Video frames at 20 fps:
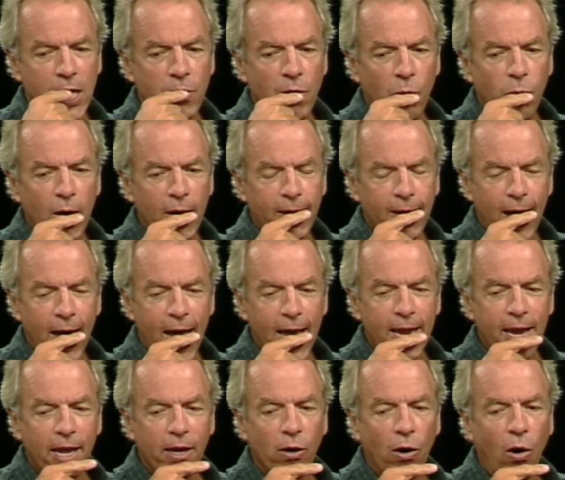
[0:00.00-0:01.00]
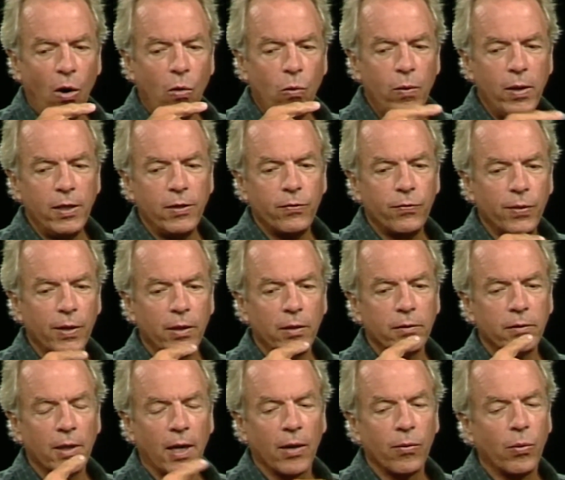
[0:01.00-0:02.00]
You know what? I had always
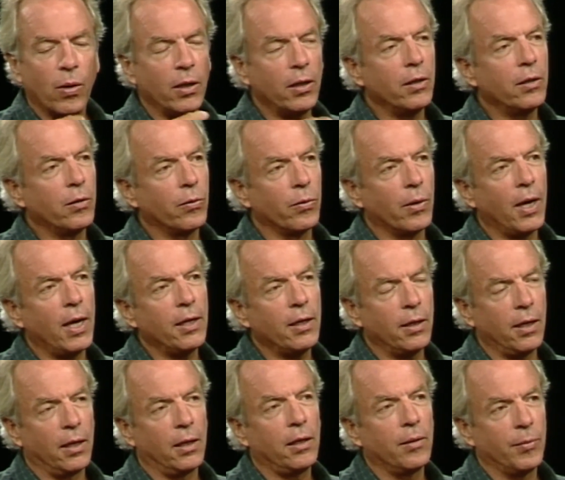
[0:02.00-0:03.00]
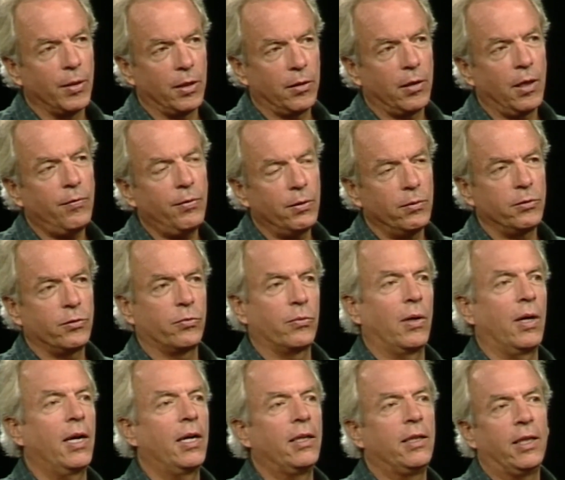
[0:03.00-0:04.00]
felt I wanted to ride an element.
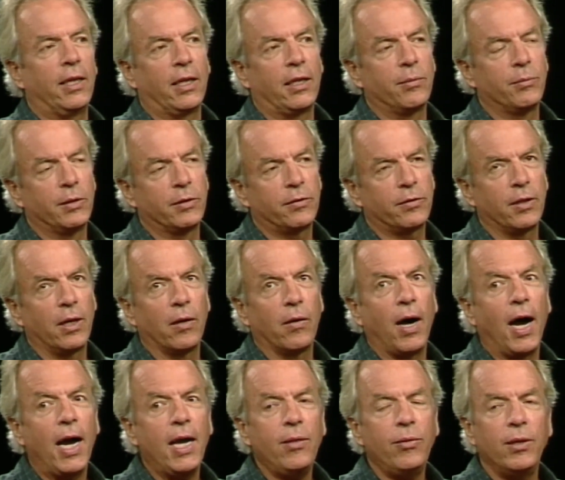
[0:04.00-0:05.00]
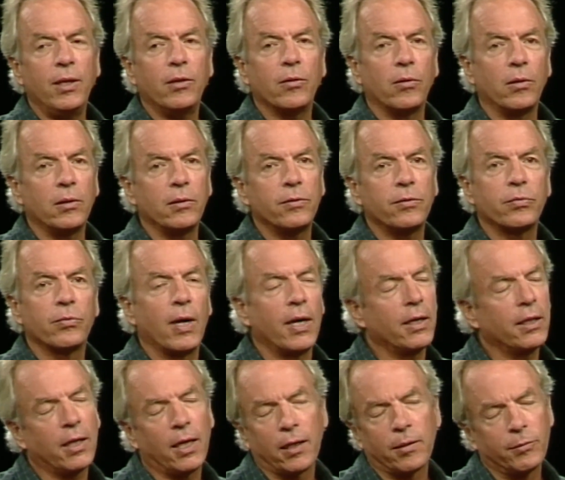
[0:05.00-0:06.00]
Everyone's riding the elements now. I think all of us
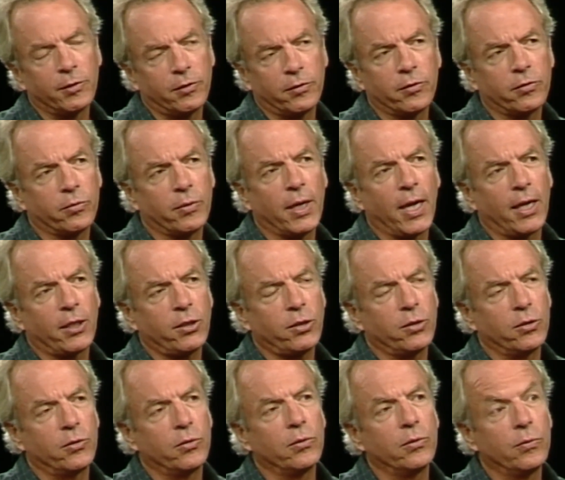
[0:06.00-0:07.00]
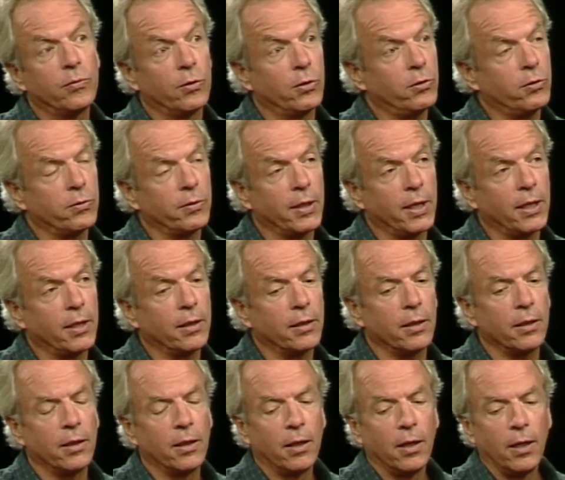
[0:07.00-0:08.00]
riding the elements is a reaction to virtual
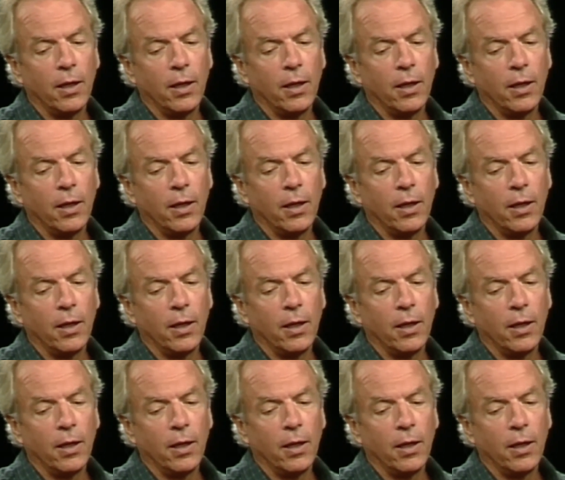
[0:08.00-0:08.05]
reality.